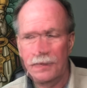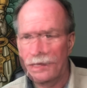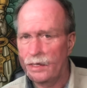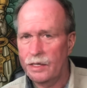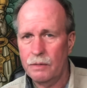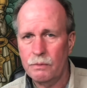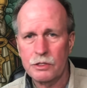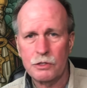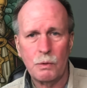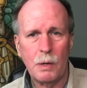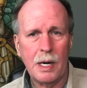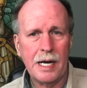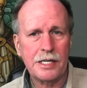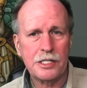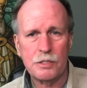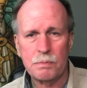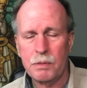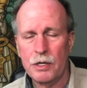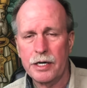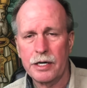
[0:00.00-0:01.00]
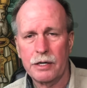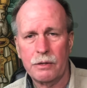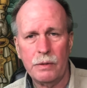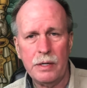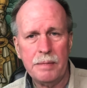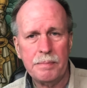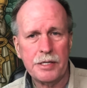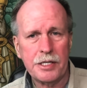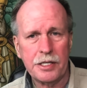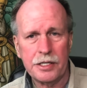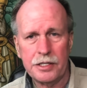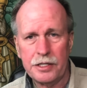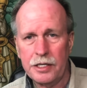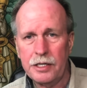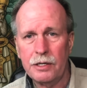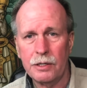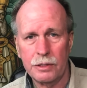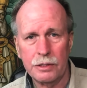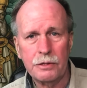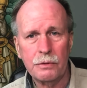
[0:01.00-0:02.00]
There was widespread agreement that
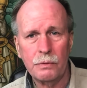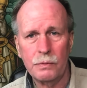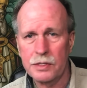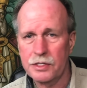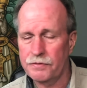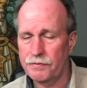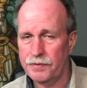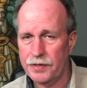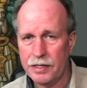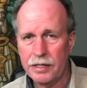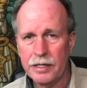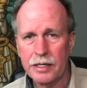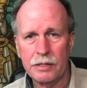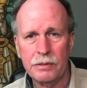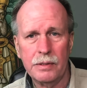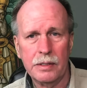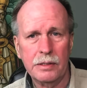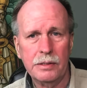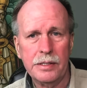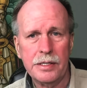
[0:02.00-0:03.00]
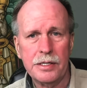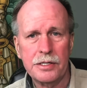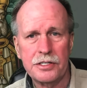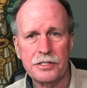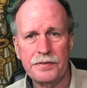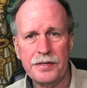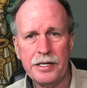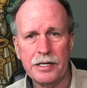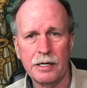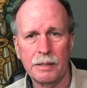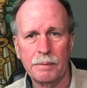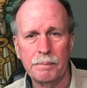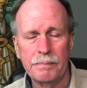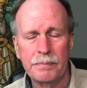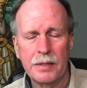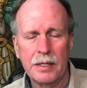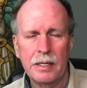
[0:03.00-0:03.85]
the Earth was very clearly a sphere.